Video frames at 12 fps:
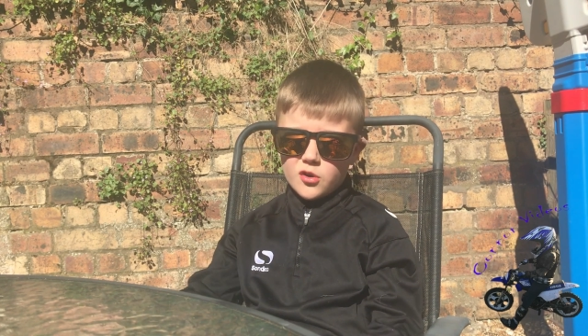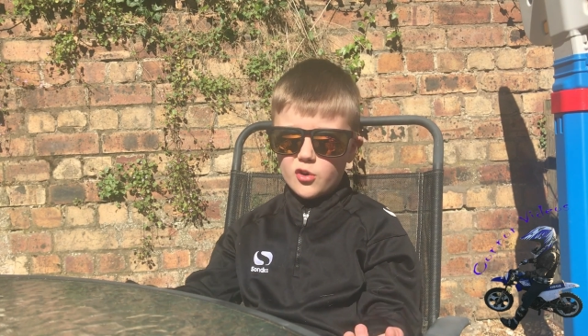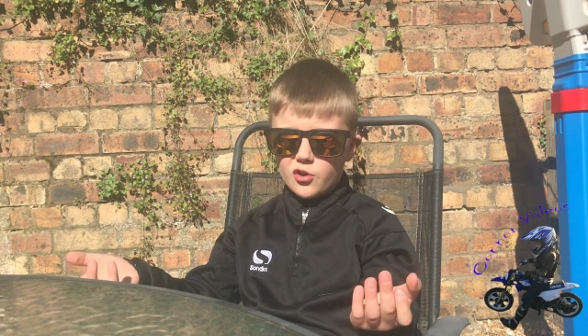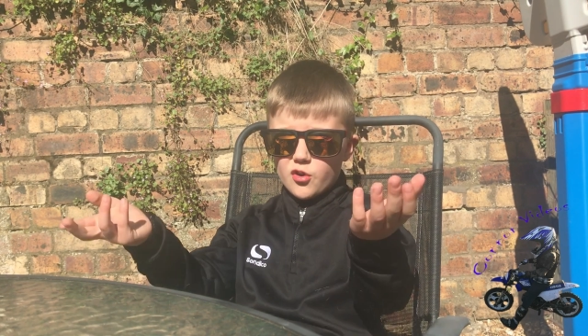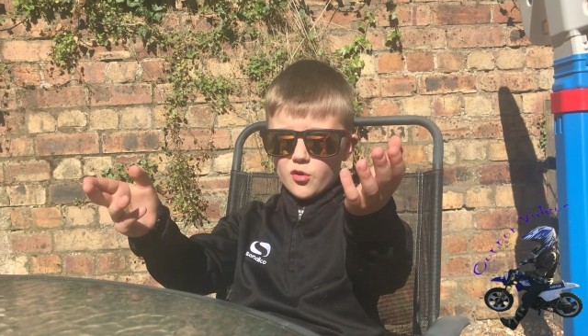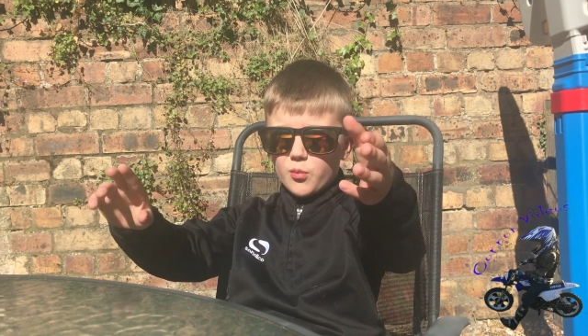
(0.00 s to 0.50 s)

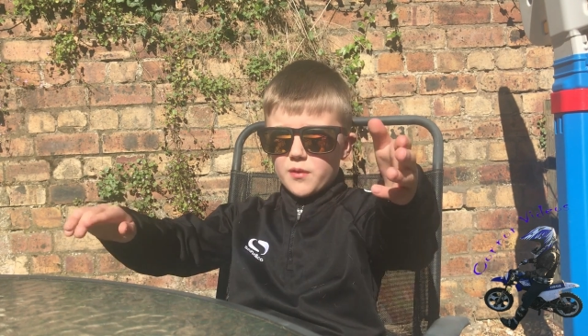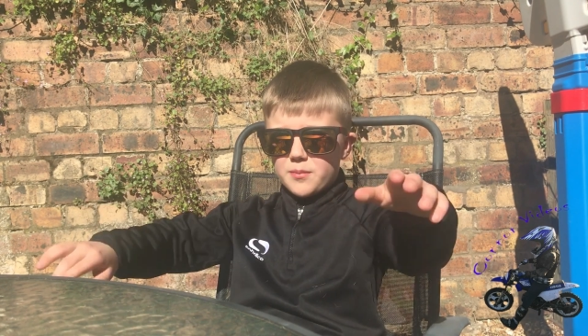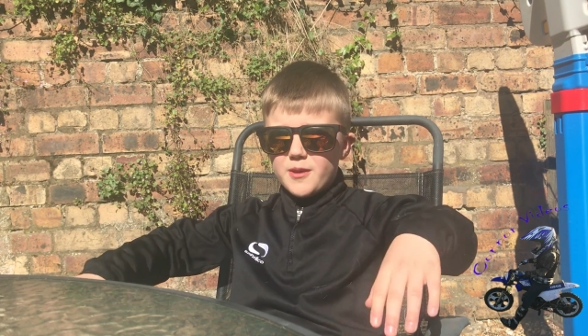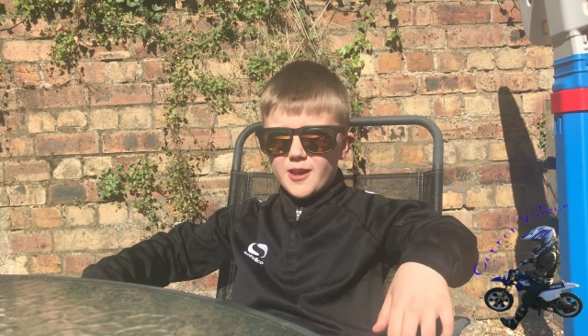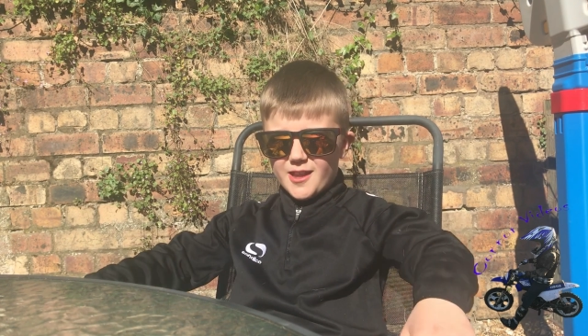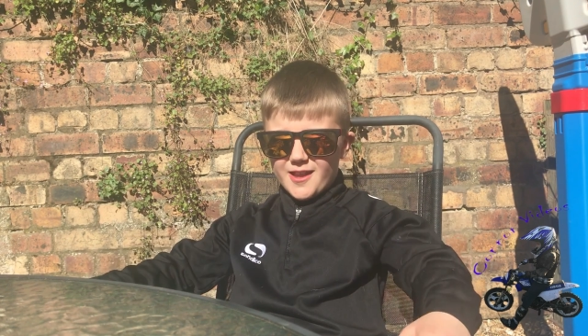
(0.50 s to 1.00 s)
or just
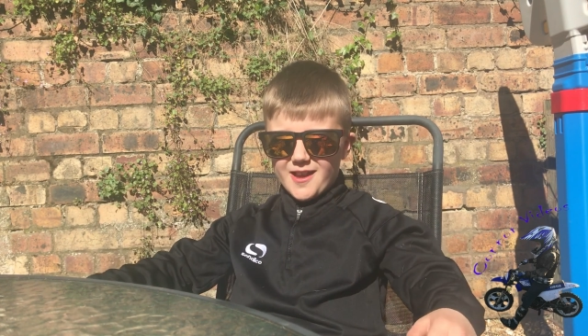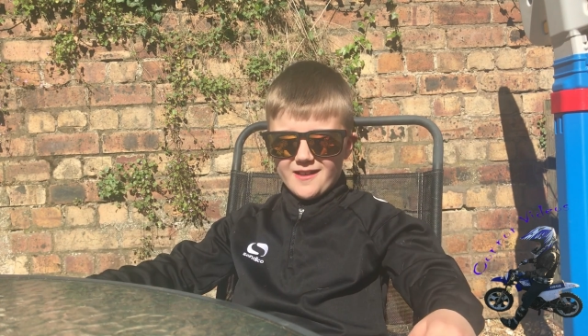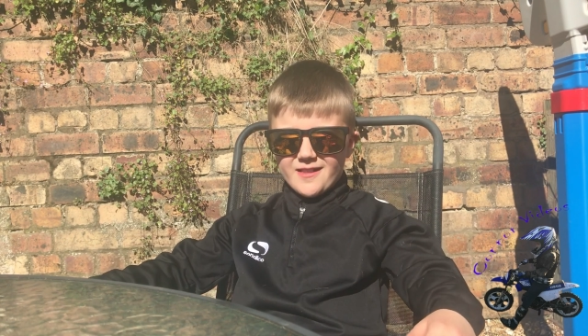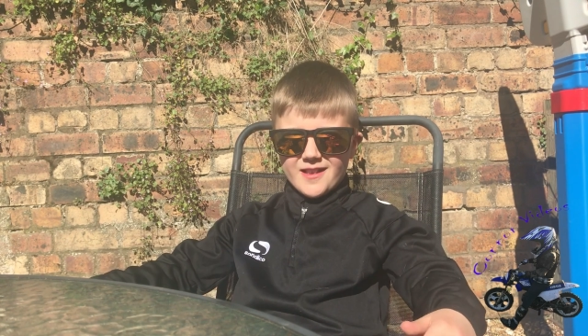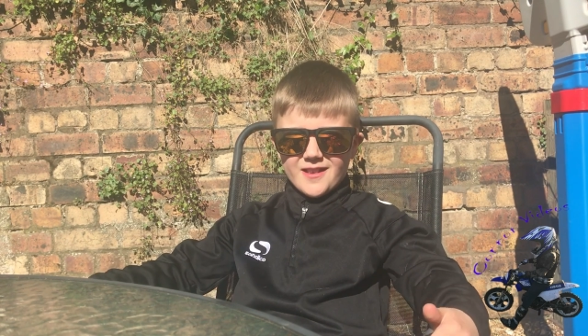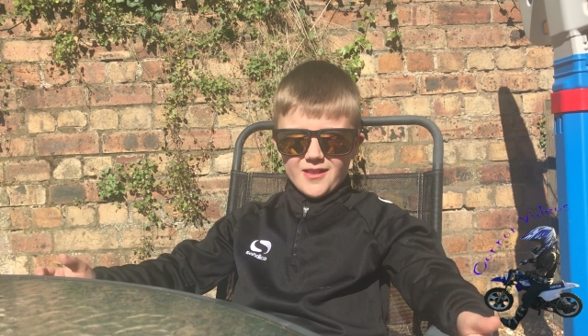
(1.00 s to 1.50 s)
with me and
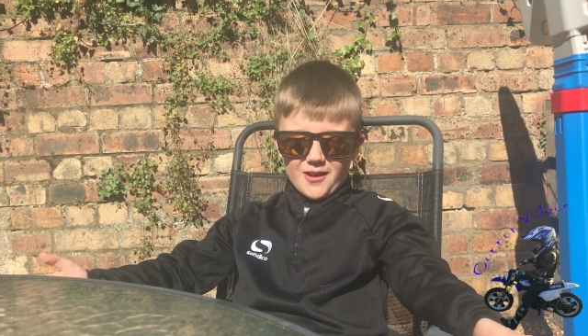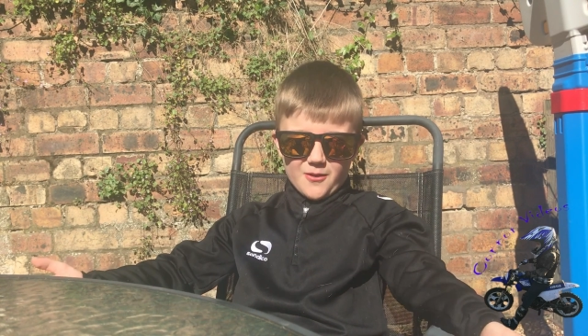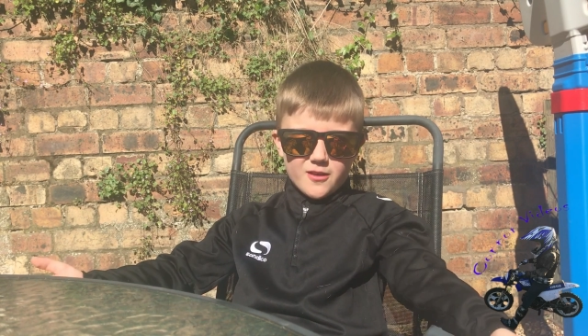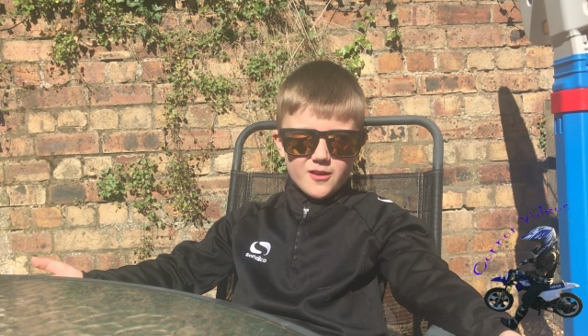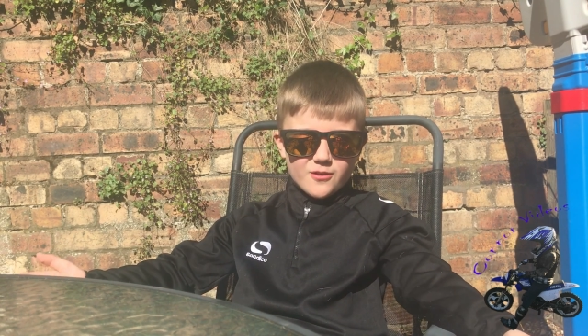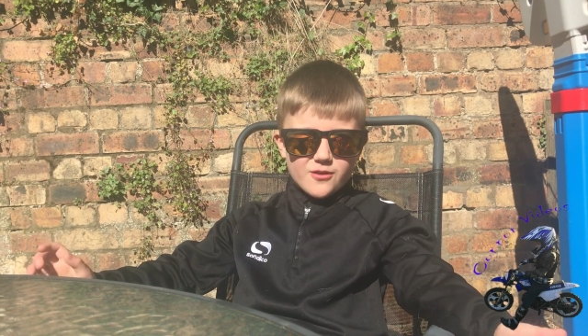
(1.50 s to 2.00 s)
Dad,
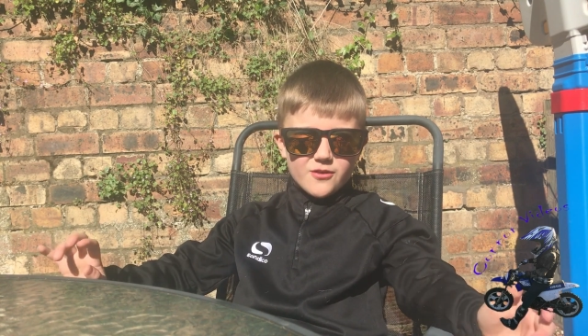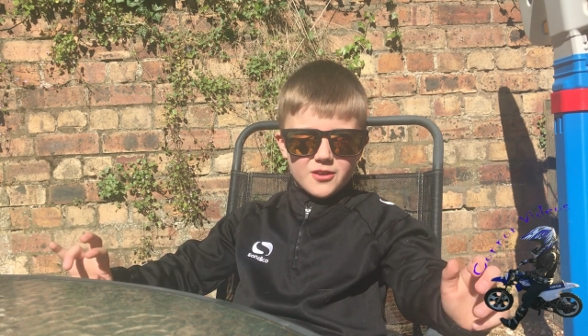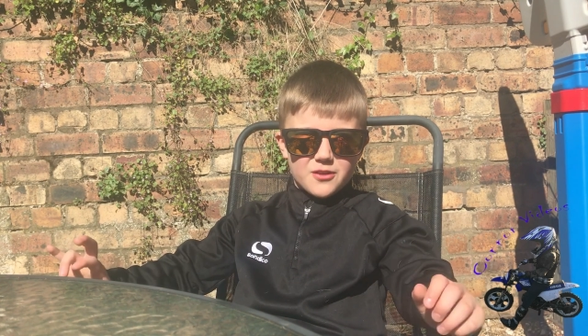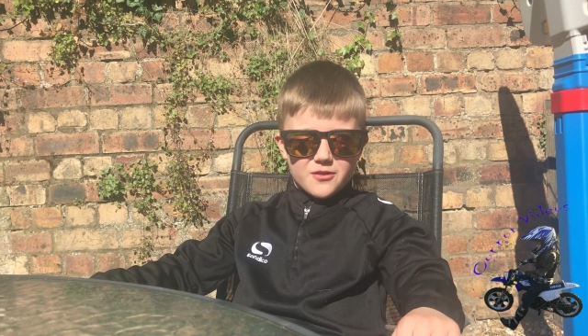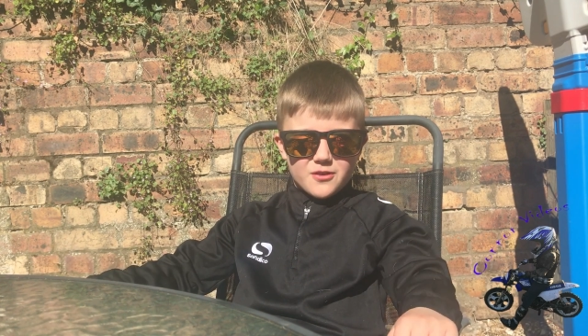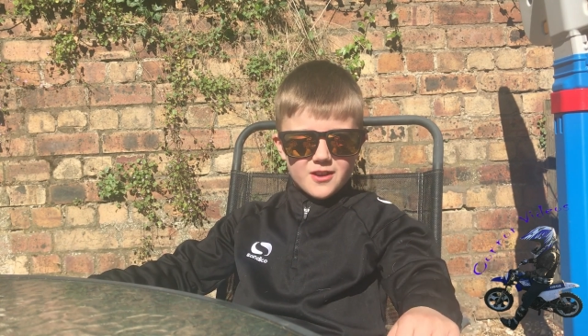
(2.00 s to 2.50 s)
like we
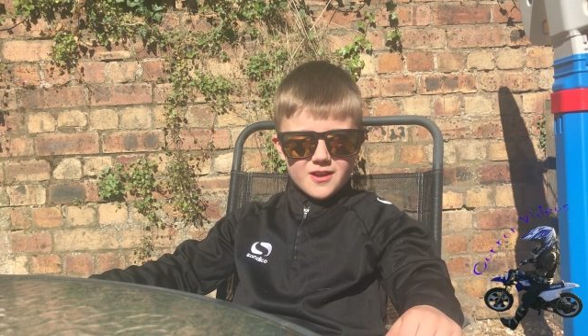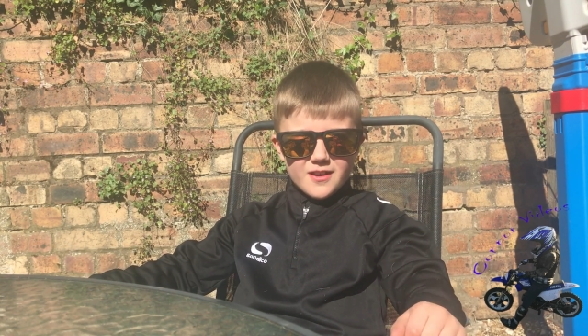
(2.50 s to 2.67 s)
usually do.